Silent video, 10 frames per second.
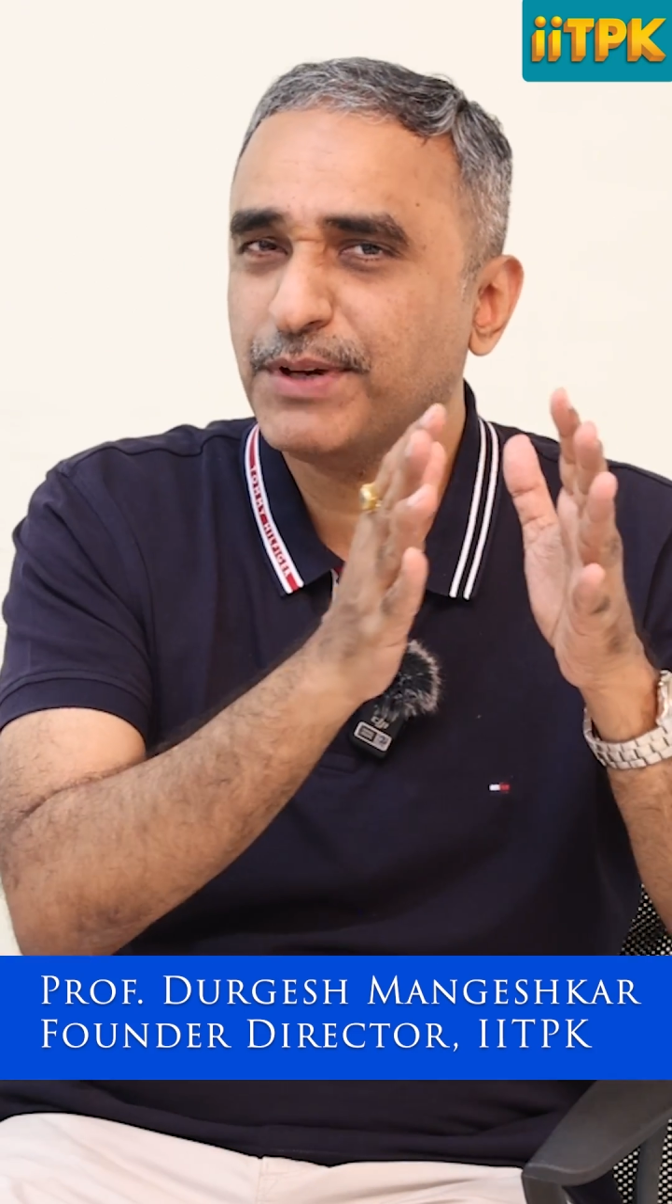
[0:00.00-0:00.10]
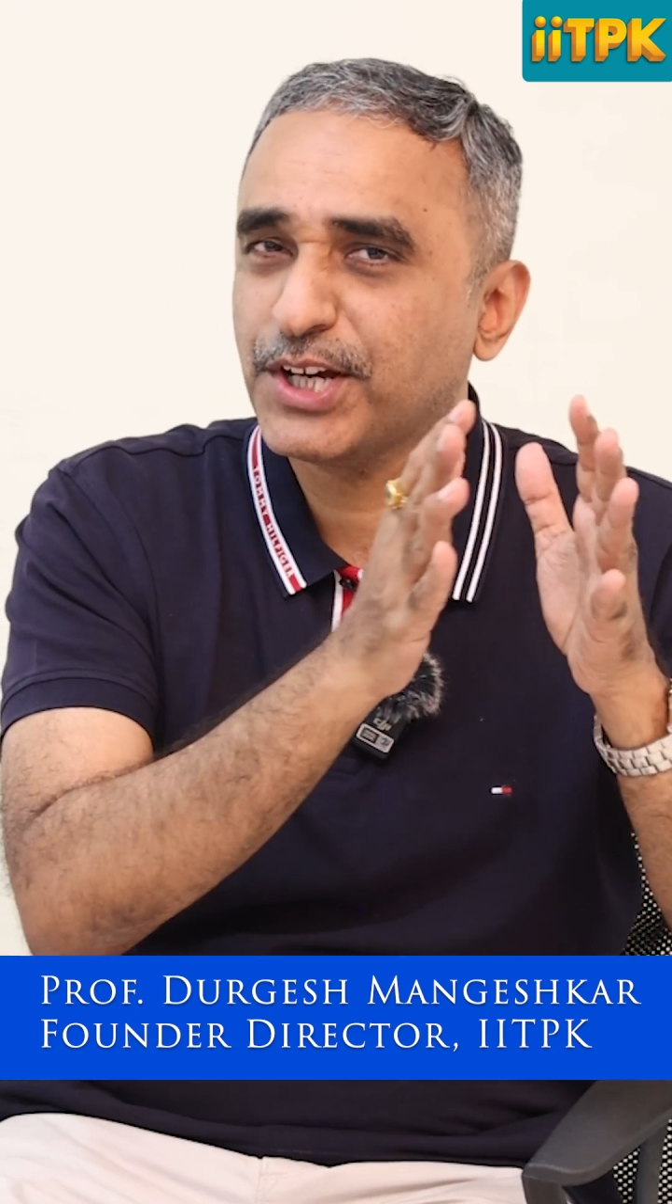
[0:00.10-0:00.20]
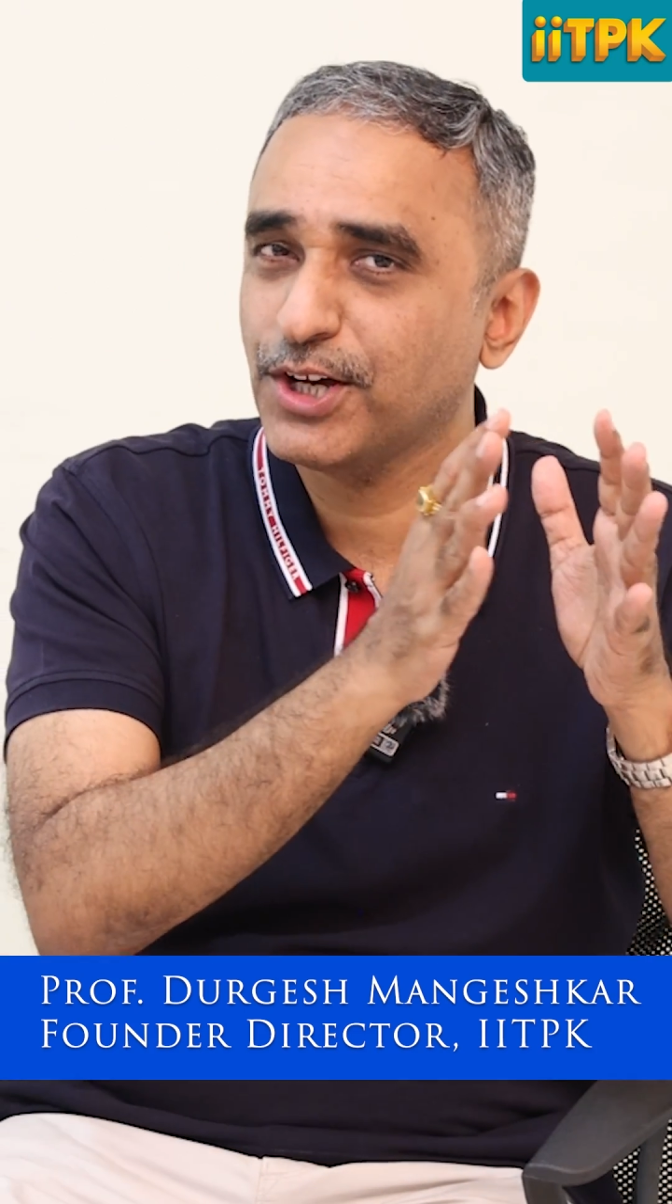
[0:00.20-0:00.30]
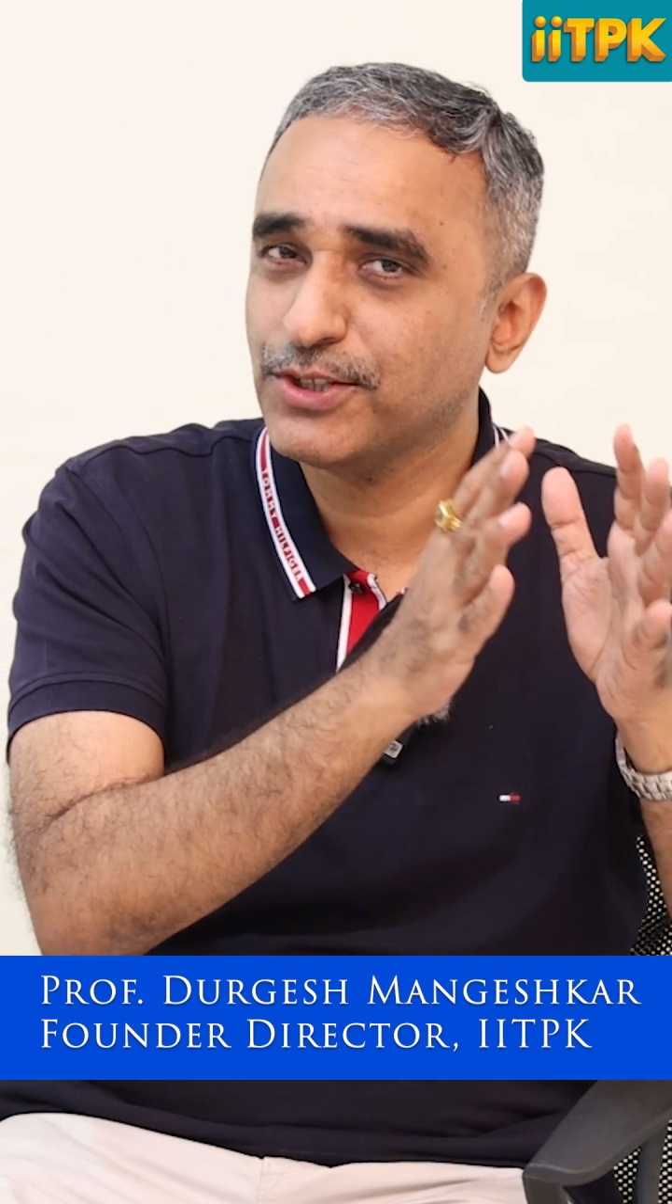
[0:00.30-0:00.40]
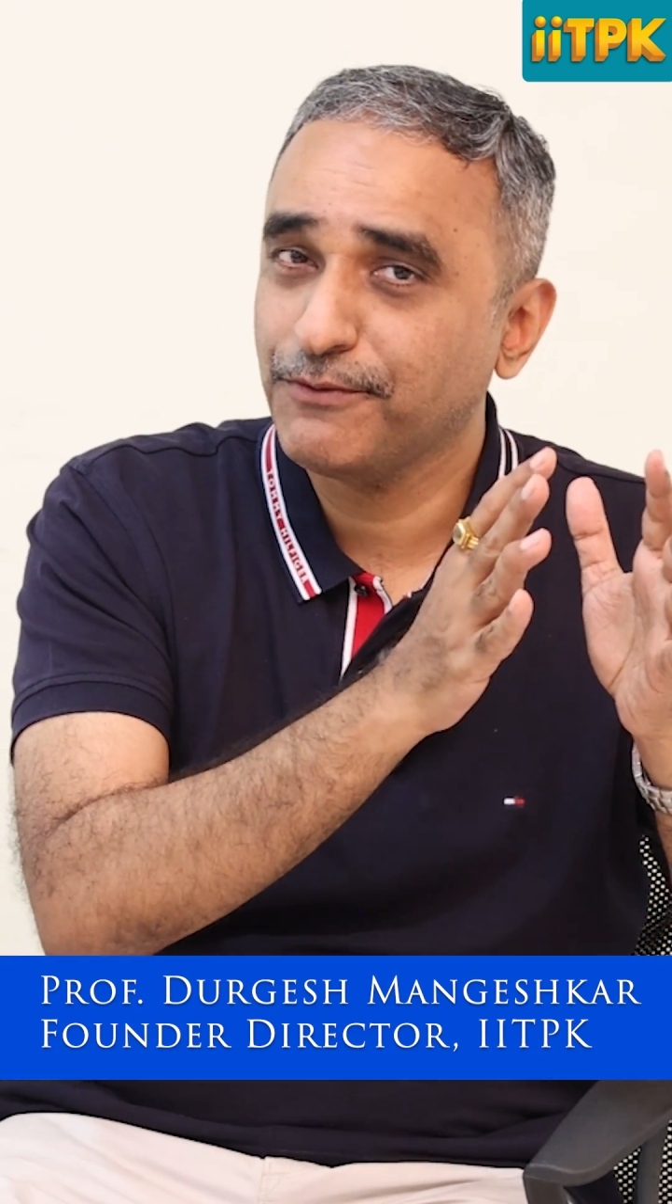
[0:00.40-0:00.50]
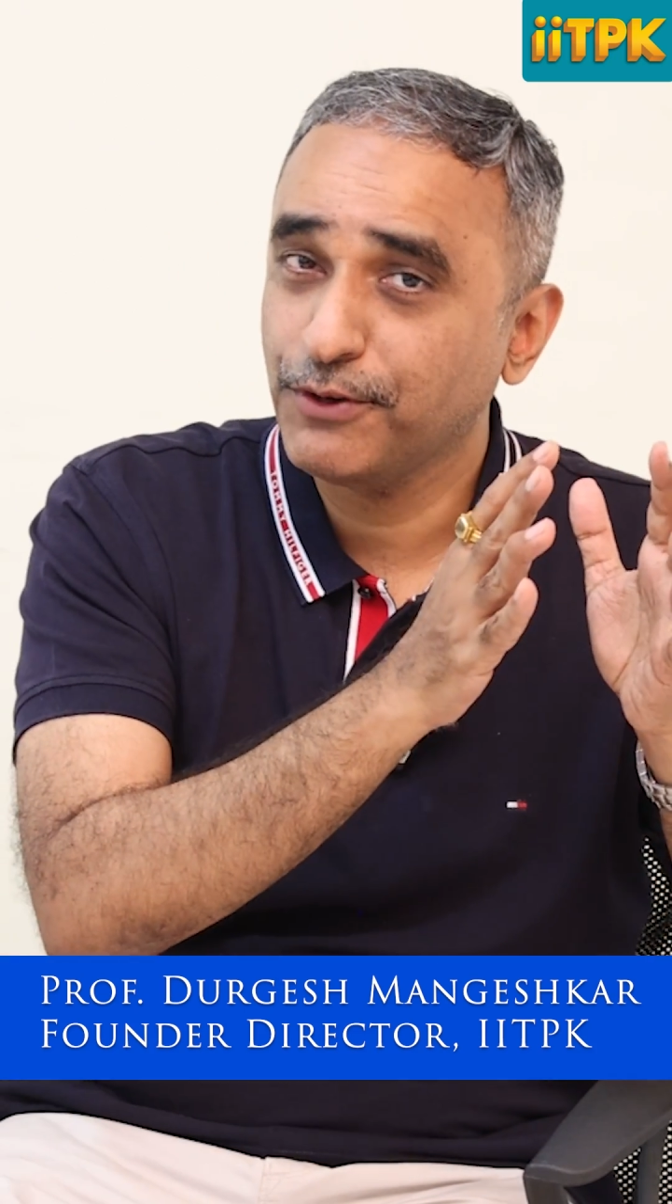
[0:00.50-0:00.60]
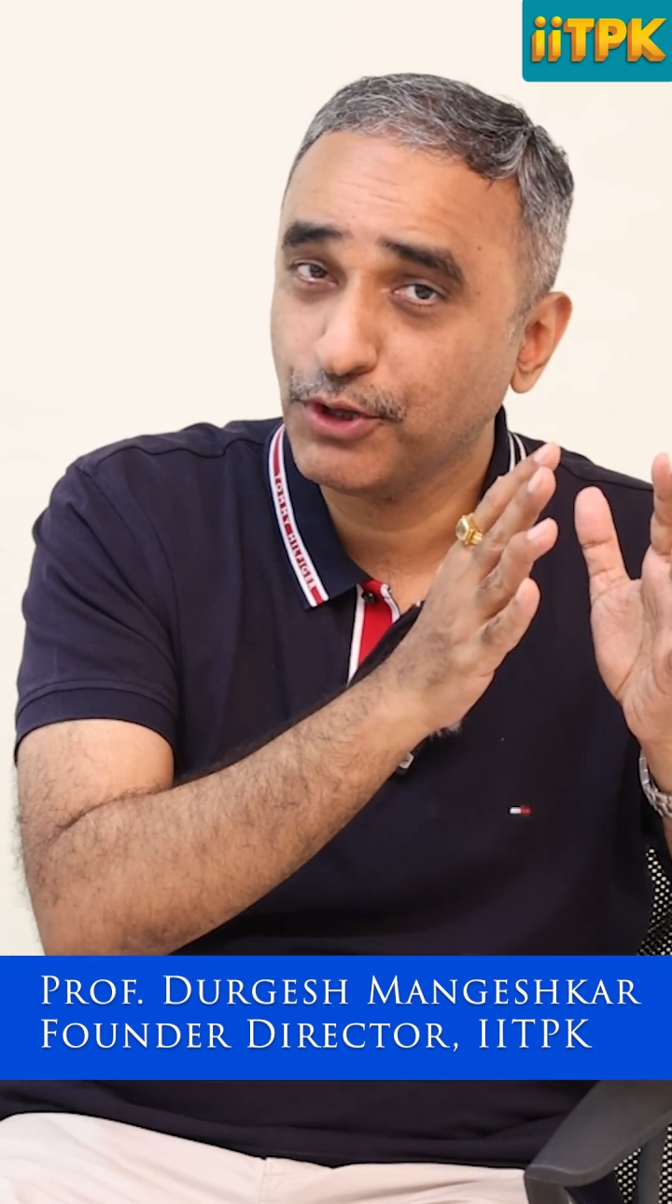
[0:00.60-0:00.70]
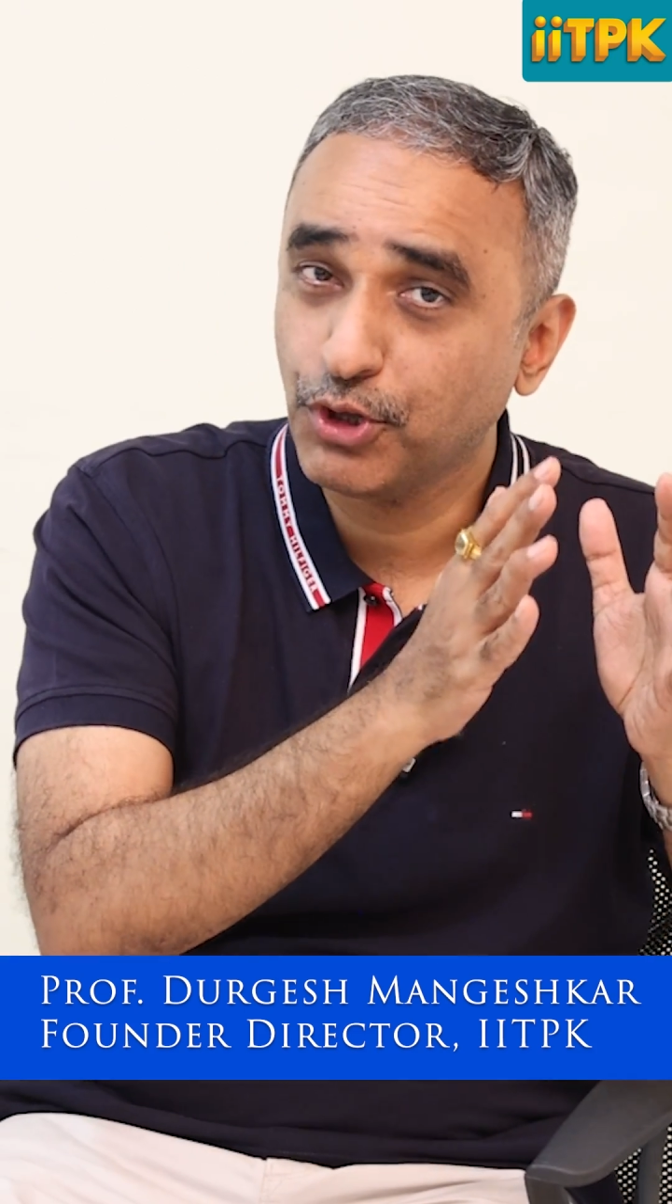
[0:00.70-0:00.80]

because of your